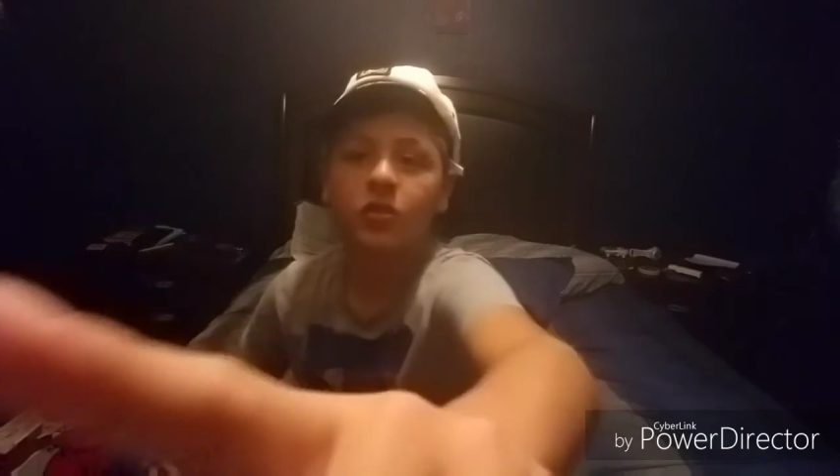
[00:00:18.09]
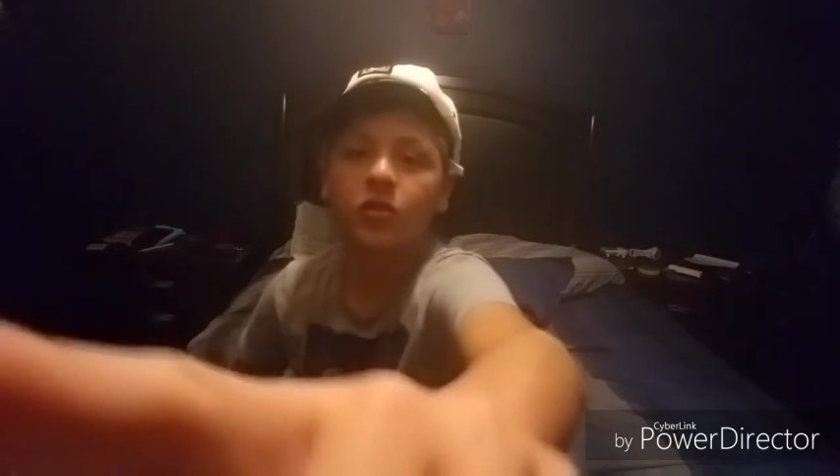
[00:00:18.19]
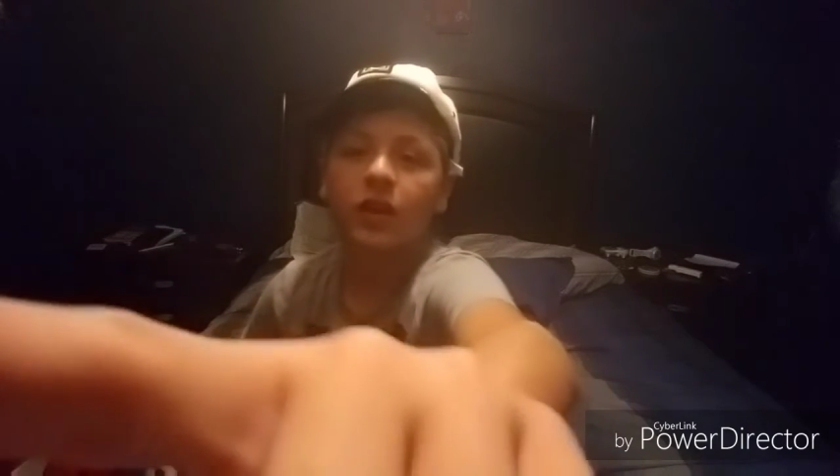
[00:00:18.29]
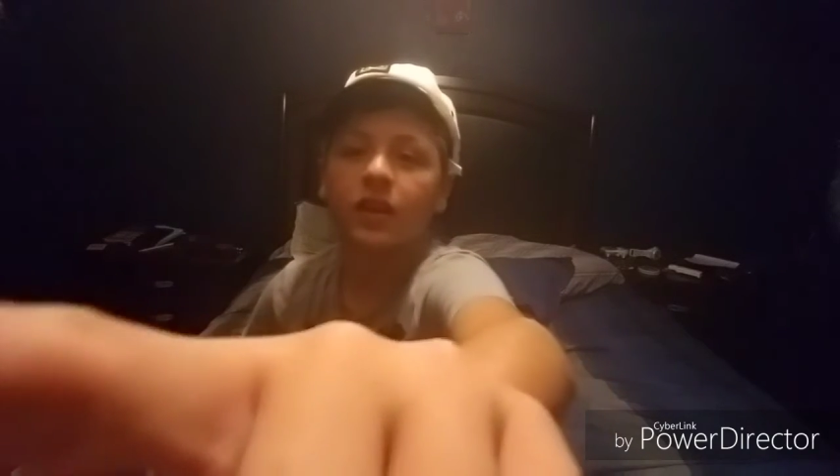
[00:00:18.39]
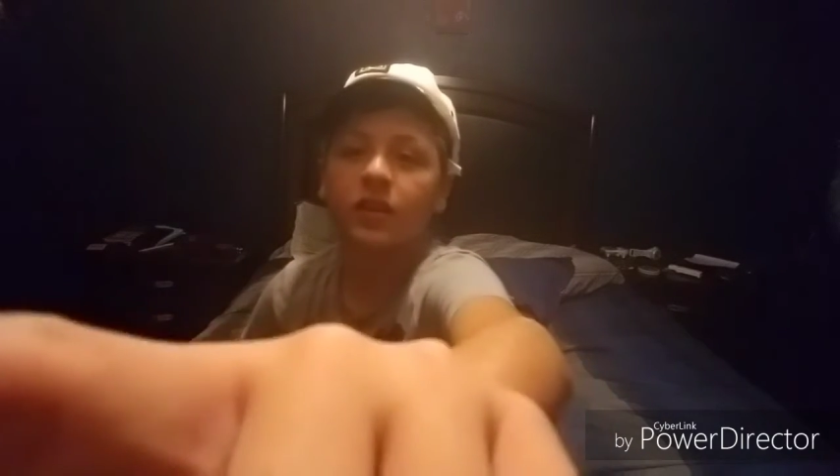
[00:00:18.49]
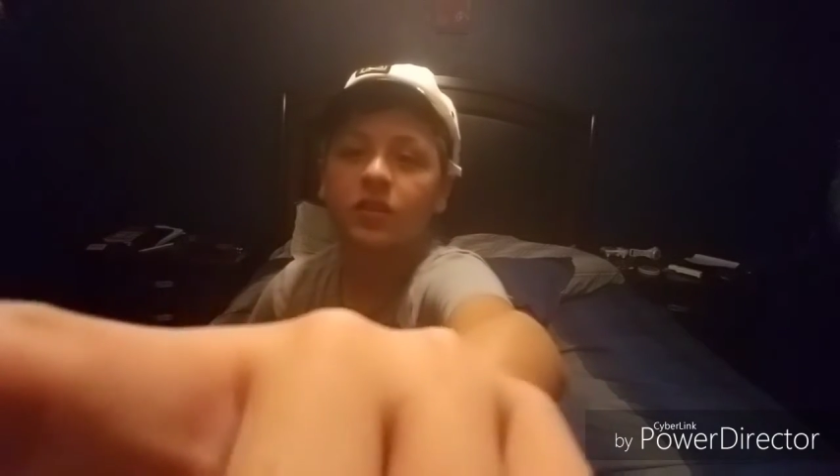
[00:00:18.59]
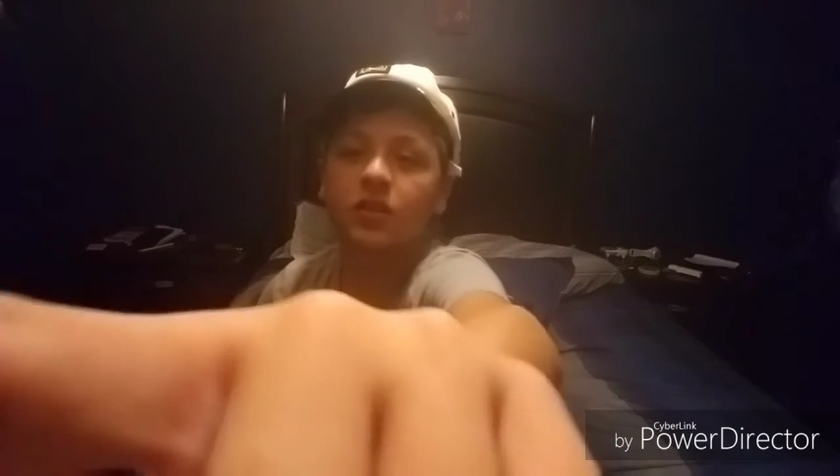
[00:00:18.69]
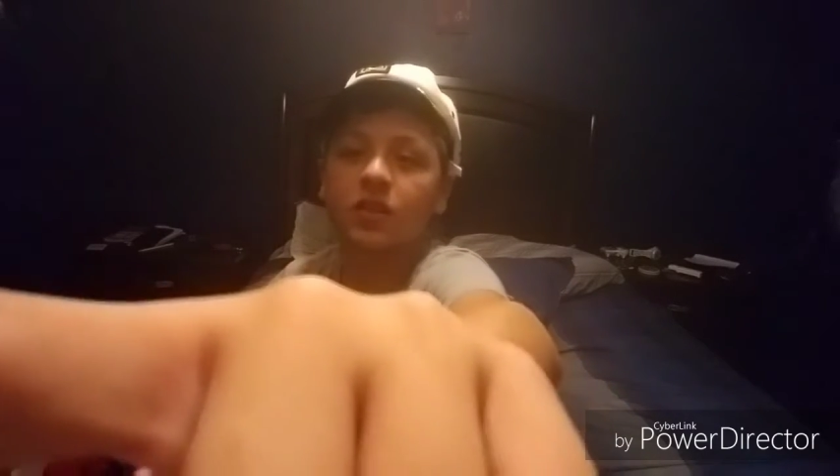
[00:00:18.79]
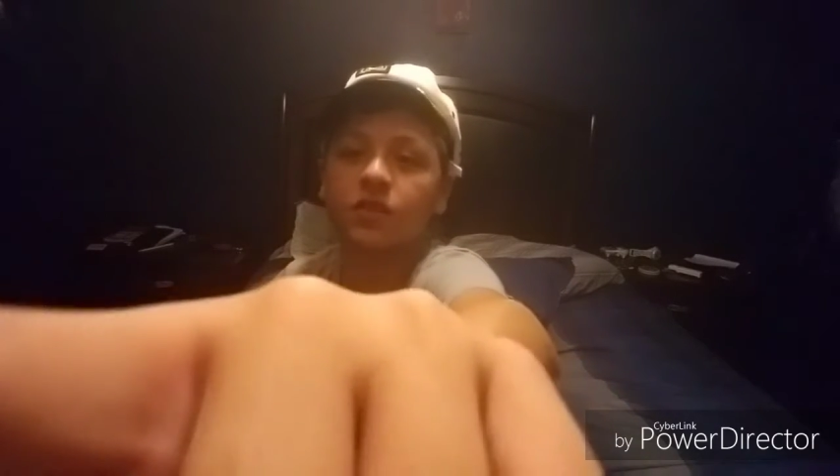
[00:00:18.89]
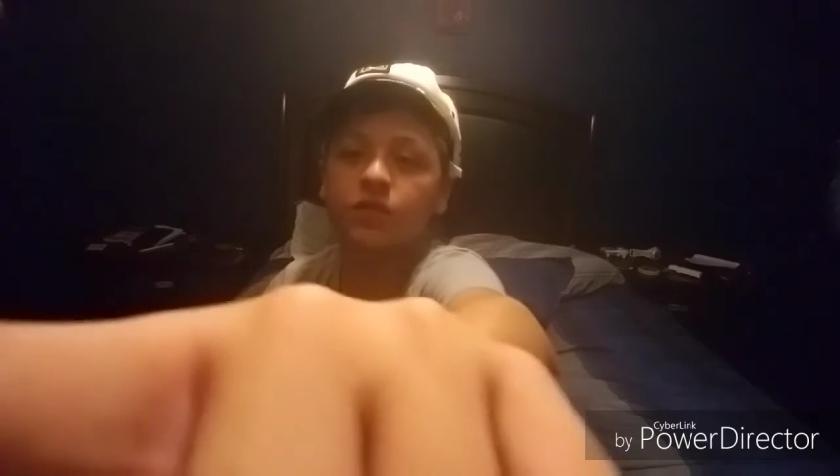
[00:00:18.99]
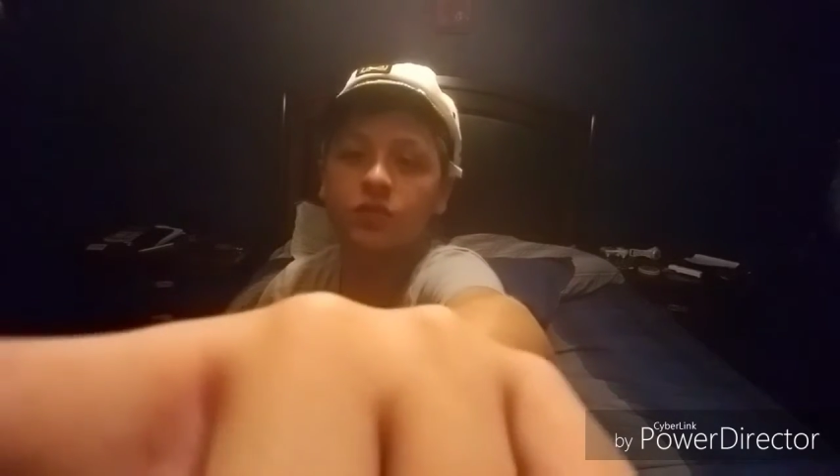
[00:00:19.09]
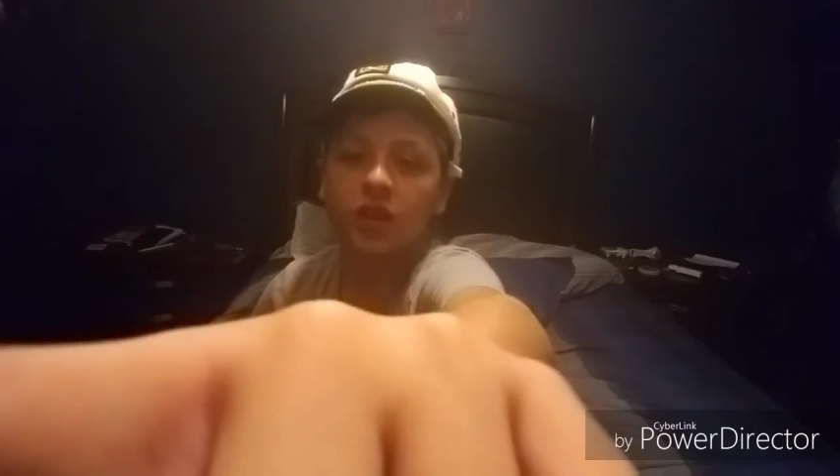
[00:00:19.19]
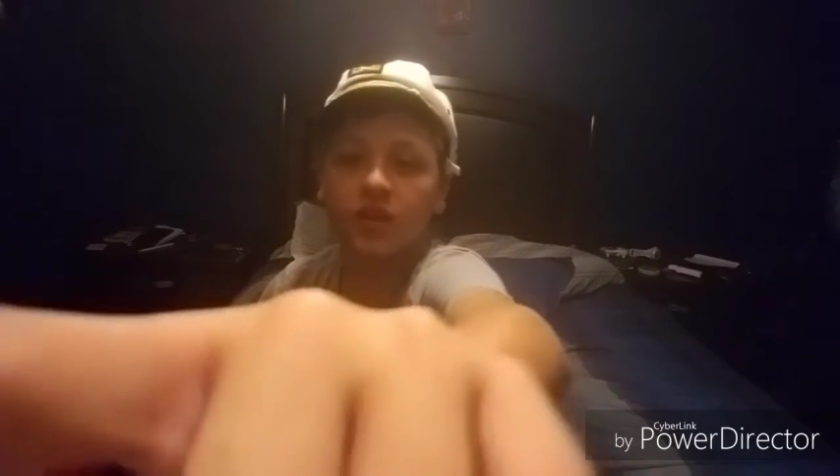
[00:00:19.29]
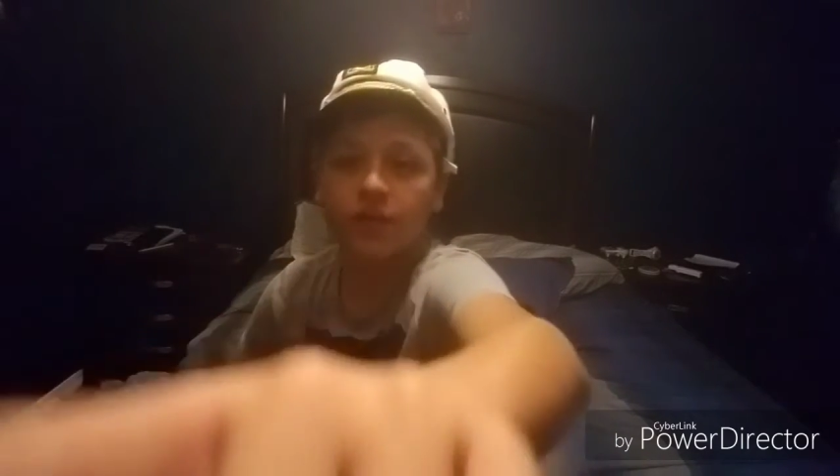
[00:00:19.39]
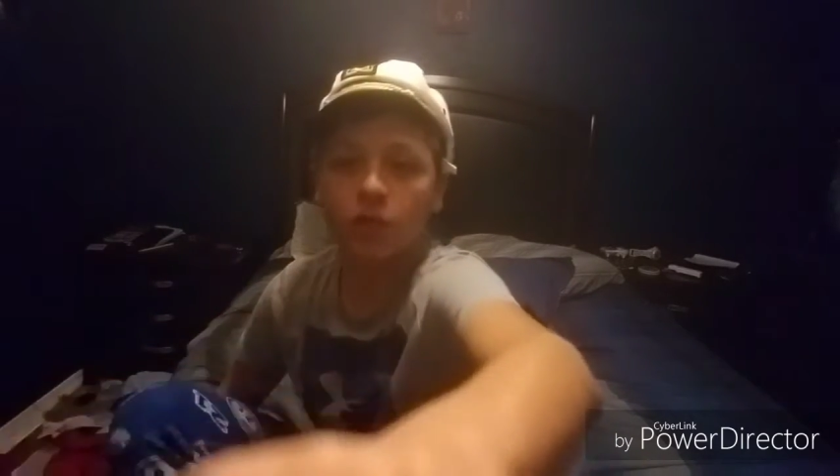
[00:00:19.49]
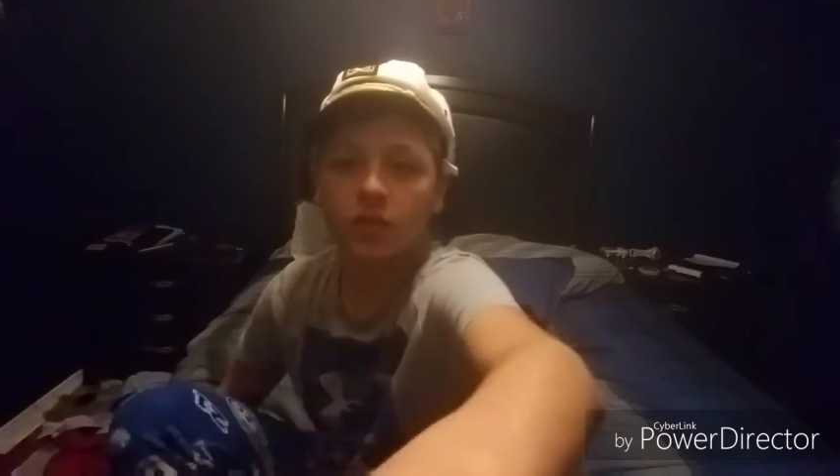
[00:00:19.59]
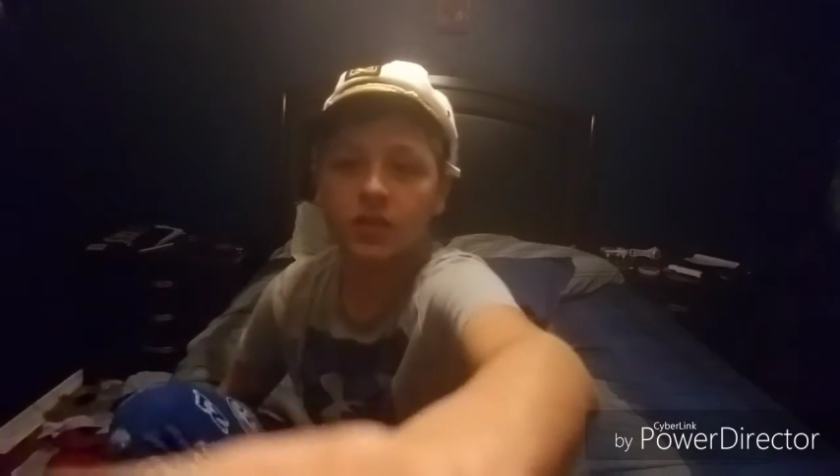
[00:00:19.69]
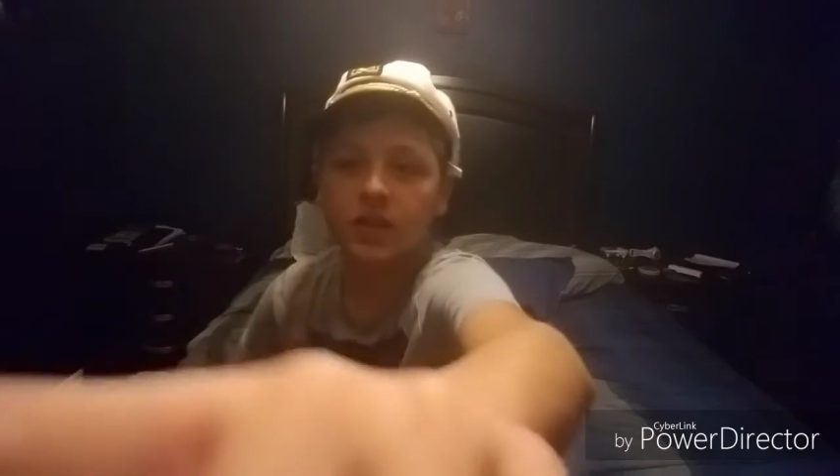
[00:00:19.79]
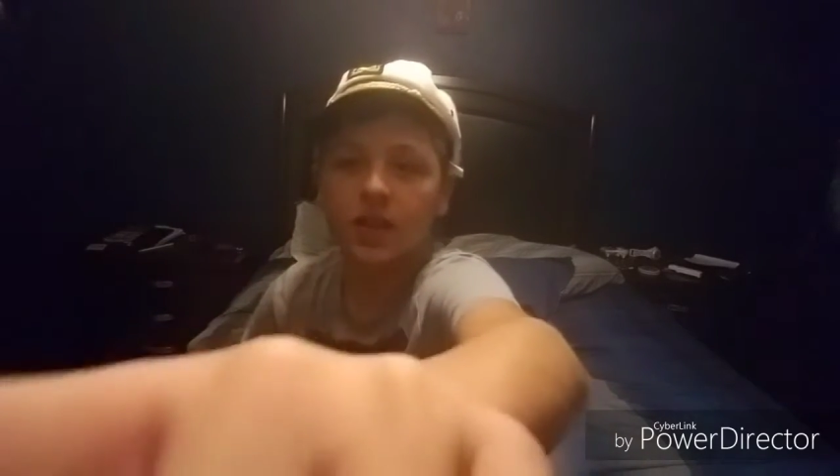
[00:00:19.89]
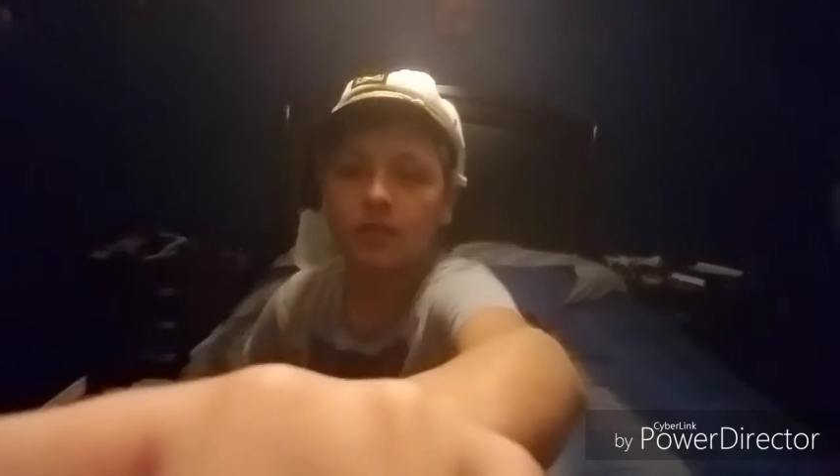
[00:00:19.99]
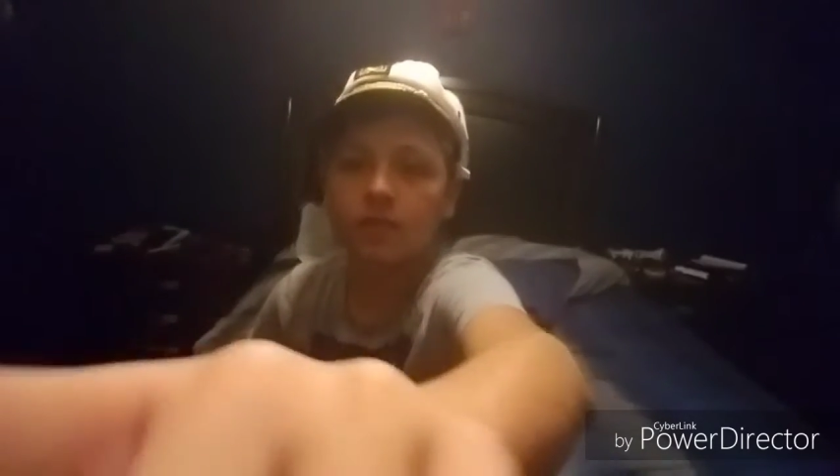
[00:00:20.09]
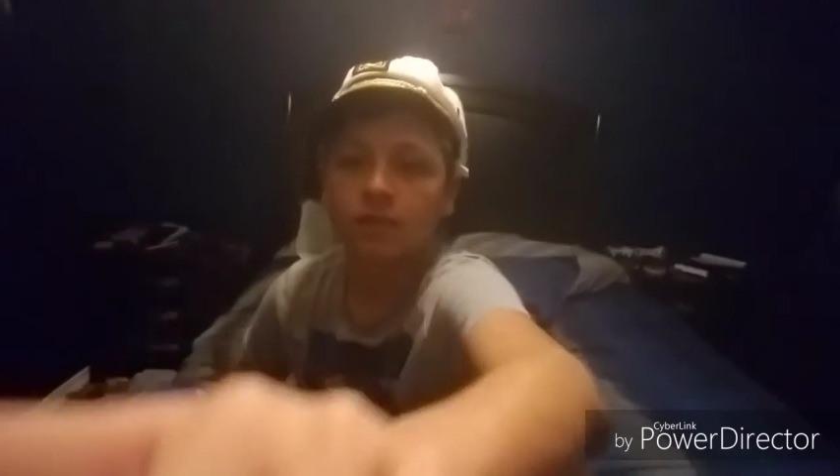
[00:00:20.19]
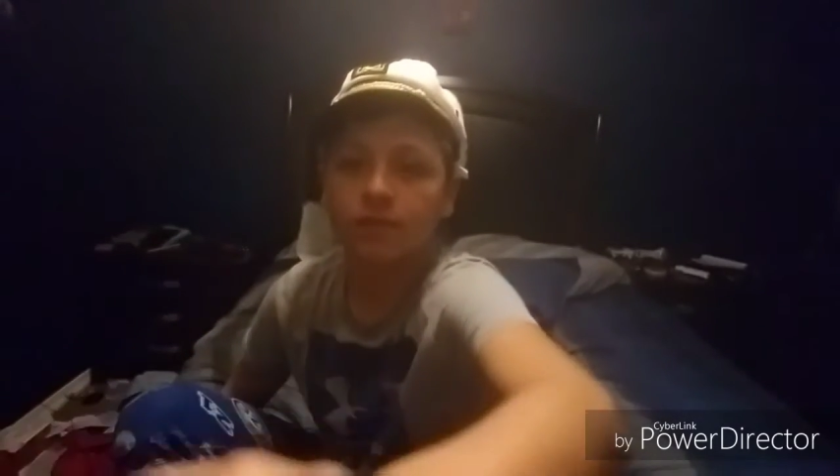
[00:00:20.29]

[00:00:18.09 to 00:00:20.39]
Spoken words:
Trying to focus that.